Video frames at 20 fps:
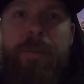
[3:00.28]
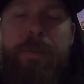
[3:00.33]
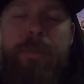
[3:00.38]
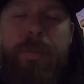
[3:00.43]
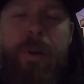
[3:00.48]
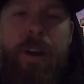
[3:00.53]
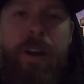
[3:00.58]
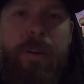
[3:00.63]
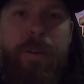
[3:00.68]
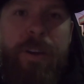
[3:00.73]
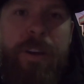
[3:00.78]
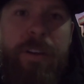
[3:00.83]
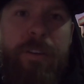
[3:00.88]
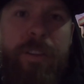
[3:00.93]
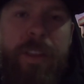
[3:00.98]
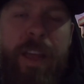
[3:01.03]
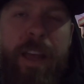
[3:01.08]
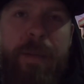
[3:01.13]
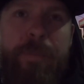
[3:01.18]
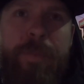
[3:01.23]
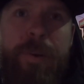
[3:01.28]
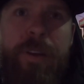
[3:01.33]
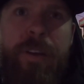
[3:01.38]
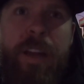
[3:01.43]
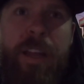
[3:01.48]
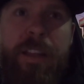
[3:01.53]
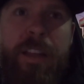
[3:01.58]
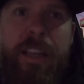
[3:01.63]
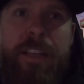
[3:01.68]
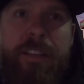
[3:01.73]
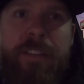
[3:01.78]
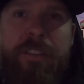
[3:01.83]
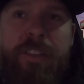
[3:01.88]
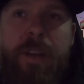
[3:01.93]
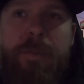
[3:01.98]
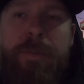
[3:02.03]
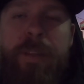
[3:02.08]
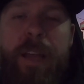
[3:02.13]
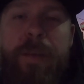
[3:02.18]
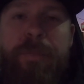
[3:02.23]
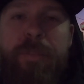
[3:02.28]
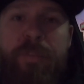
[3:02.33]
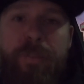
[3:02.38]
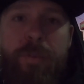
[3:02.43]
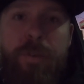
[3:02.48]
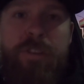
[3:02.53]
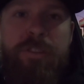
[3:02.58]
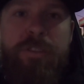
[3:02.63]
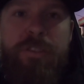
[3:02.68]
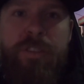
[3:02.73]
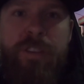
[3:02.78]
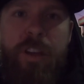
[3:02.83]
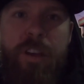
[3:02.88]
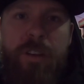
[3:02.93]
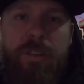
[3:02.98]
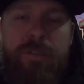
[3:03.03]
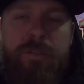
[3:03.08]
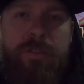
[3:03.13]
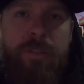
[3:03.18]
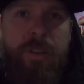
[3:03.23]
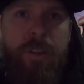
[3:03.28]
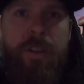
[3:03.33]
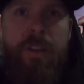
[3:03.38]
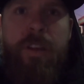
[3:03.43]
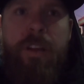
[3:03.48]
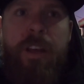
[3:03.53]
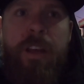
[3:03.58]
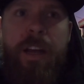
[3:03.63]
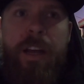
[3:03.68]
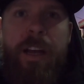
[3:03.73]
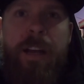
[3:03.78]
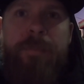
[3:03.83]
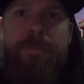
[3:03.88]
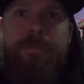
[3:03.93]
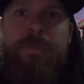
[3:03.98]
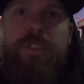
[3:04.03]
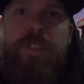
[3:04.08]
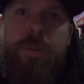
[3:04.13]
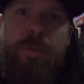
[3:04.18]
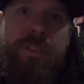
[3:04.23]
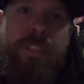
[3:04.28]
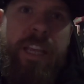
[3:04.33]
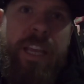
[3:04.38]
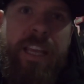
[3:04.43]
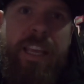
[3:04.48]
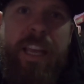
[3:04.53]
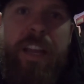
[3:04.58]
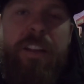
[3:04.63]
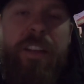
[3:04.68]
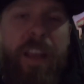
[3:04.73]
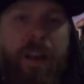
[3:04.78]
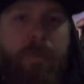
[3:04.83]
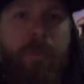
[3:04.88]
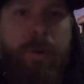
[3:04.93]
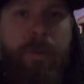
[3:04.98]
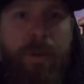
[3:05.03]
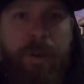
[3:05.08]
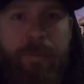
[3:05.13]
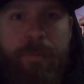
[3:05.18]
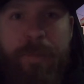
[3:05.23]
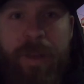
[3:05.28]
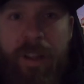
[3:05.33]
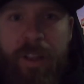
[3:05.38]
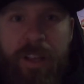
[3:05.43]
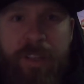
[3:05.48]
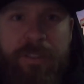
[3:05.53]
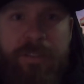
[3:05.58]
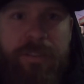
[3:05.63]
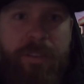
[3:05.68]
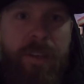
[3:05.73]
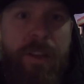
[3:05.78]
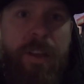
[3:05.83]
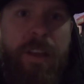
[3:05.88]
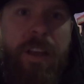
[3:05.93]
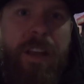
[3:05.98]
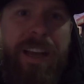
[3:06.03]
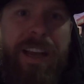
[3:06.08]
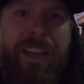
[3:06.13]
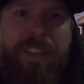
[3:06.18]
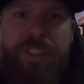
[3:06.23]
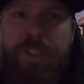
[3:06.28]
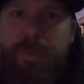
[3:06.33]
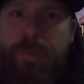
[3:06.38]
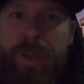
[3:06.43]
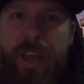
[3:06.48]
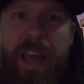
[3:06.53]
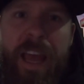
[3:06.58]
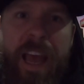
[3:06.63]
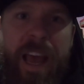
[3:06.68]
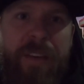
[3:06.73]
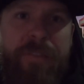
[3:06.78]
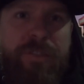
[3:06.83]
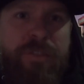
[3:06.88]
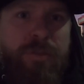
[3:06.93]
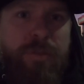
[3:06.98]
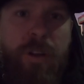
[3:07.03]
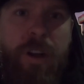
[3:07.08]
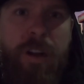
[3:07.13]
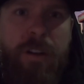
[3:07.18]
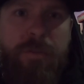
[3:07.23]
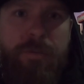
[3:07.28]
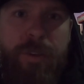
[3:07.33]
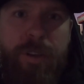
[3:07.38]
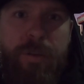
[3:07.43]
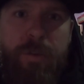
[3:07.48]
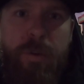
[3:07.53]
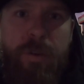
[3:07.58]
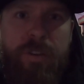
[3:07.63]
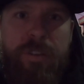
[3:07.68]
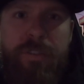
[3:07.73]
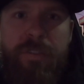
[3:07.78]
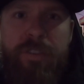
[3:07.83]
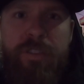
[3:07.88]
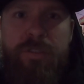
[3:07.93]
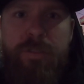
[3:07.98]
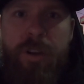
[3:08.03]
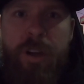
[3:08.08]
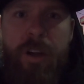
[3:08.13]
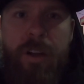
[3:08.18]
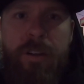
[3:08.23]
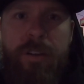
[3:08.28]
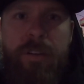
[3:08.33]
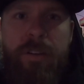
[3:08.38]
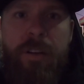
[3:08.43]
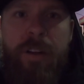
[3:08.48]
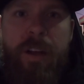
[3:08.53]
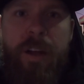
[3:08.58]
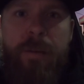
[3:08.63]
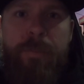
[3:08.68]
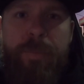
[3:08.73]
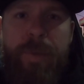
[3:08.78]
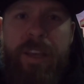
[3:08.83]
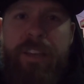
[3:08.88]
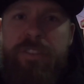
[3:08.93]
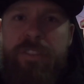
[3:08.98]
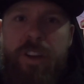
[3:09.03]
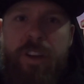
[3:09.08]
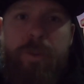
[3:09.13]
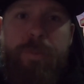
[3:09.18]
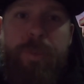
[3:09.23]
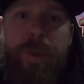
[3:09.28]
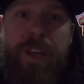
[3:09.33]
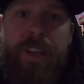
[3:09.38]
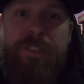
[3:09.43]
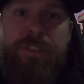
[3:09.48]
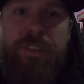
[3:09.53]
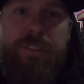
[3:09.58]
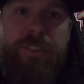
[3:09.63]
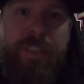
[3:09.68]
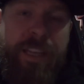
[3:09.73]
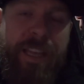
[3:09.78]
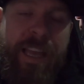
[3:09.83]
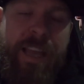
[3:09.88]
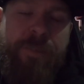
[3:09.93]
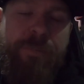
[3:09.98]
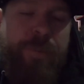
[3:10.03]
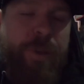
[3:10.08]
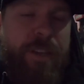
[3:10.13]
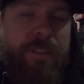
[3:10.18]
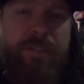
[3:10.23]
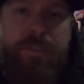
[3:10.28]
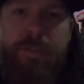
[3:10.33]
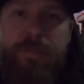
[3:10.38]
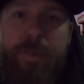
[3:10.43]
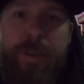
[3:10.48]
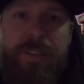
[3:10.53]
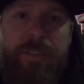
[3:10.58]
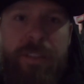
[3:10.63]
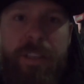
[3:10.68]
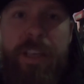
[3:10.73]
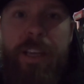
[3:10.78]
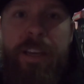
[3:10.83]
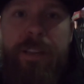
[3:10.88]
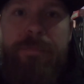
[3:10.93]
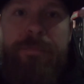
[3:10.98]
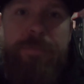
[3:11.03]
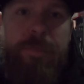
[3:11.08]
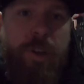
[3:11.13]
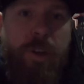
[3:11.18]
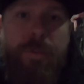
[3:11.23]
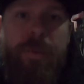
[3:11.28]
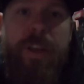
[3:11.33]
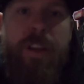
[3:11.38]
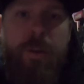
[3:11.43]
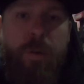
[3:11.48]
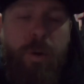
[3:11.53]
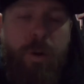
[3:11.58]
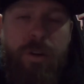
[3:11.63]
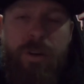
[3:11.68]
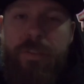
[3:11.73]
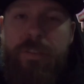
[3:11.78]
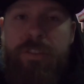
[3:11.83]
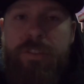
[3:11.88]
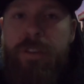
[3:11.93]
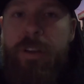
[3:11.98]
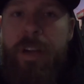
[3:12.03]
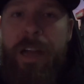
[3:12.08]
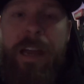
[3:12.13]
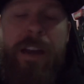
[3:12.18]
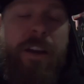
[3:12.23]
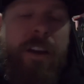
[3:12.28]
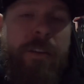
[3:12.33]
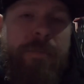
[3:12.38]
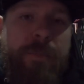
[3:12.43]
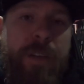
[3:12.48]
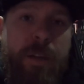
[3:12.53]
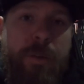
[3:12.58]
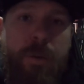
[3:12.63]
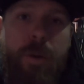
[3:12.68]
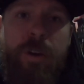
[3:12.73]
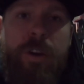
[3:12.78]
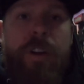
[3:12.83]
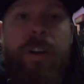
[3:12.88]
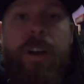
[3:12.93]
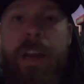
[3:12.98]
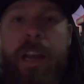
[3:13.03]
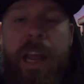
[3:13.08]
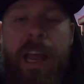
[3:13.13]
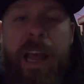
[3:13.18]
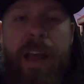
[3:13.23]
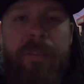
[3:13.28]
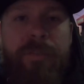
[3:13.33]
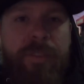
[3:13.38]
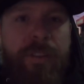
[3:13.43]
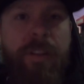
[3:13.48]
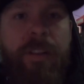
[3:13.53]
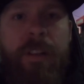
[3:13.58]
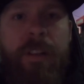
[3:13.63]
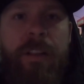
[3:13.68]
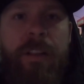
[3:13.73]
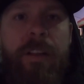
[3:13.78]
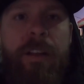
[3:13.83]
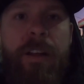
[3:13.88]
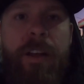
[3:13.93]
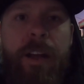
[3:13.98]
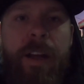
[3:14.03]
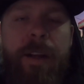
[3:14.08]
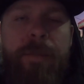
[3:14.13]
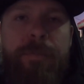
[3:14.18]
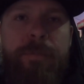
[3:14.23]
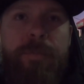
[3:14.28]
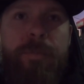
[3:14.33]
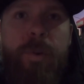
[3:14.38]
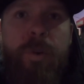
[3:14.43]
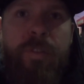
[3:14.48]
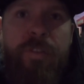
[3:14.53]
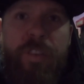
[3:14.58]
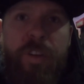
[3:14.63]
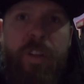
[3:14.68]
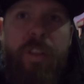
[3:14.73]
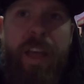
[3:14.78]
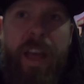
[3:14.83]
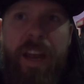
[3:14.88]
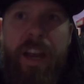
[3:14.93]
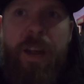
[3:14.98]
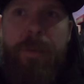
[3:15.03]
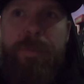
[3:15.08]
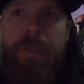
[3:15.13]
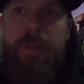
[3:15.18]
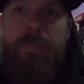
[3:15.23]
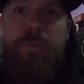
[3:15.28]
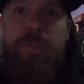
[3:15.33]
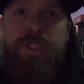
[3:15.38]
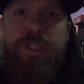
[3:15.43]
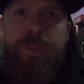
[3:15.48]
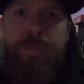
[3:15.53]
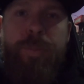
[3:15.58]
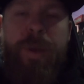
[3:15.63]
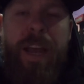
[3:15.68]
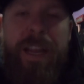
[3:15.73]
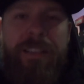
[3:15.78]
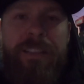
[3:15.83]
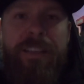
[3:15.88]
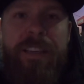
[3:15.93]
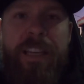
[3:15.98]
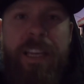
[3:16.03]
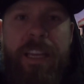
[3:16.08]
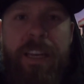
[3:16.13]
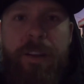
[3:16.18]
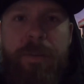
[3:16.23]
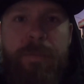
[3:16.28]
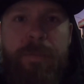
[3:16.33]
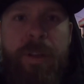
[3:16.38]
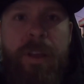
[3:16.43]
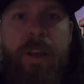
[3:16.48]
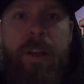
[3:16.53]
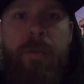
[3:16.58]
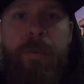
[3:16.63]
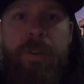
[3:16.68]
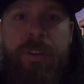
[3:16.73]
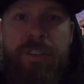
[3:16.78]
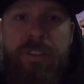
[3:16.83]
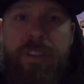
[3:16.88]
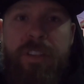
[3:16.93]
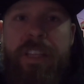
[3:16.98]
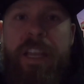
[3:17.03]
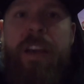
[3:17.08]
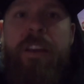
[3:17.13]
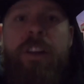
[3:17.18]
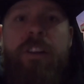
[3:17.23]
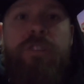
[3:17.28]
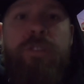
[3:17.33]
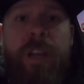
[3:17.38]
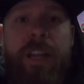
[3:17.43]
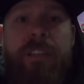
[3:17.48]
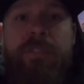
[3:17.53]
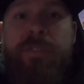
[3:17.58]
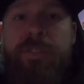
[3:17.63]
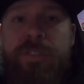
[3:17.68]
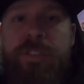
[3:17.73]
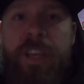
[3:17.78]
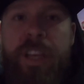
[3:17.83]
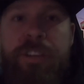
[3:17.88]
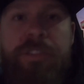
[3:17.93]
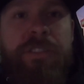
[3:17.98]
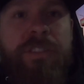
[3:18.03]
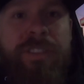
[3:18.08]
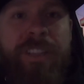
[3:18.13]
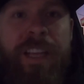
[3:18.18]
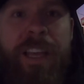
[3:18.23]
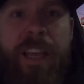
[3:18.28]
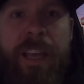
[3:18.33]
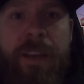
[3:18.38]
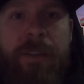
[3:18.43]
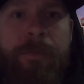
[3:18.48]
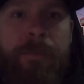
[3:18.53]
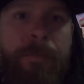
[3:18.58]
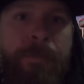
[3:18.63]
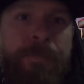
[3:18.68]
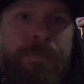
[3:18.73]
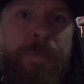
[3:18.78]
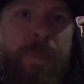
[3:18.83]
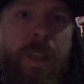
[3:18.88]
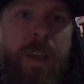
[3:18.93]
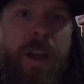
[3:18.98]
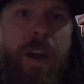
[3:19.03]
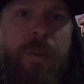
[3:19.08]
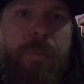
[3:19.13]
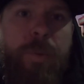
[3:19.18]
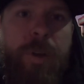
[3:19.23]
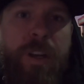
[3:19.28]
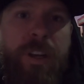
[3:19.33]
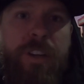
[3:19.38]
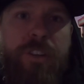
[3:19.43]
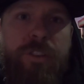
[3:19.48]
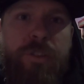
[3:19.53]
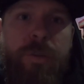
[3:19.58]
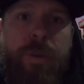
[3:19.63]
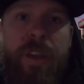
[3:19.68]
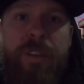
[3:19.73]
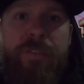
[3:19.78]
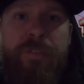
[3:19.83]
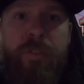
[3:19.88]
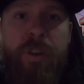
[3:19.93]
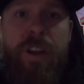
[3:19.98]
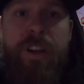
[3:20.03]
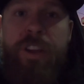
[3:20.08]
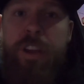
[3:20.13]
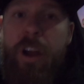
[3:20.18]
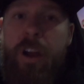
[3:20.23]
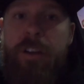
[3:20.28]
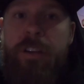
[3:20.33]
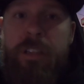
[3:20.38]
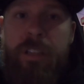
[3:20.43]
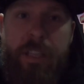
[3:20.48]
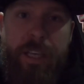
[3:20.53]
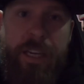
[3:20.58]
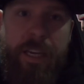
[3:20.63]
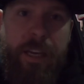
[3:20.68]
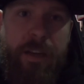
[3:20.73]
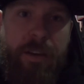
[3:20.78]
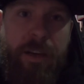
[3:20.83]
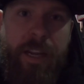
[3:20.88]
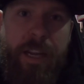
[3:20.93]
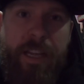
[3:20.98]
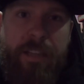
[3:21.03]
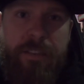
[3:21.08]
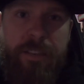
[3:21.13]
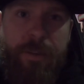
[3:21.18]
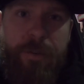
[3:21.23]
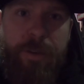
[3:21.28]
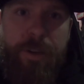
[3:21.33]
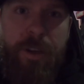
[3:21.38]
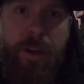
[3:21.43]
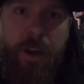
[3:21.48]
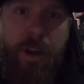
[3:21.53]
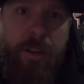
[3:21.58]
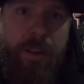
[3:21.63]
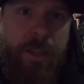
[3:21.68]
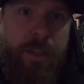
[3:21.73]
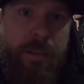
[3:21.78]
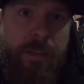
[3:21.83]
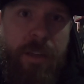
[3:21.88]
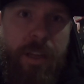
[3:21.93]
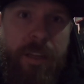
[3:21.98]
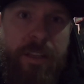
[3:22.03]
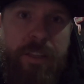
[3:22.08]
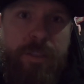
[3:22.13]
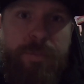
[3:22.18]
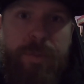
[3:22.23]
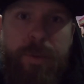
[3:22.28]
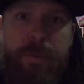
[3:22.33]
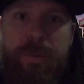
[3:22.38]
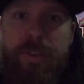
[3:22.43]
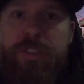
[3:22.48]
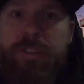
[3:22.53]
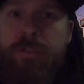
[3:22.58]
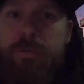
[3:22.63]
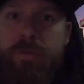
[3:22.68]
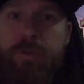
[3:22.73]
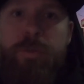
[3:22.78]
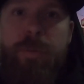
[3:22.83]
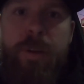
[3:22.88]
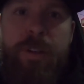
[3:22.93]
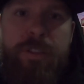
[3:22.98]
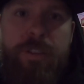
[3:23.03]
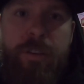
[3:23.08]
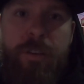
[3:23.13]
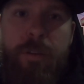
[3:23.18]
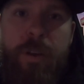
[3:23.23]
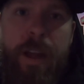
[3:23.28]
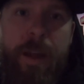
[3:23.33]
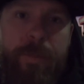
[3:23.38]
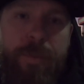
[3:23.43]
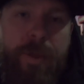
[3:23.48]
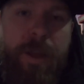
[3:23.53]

tomorrow, I know that, but I'd like to dump that before it snows. Um, so we'll take care of that woman Millis. Uh, should be a half truck, three quarters of a truck, um, based on her pictures. Again, pictures are misleading. Could be a quarter of a truck. I don't know. I quarter her at half. Um, we'll fill that up, then we'll shoot back to Needham, which is the town our transfer station's in. Um, we're gonna do a front yard clean out, I guess I would call it. Uh, these people just threw a bunch of crap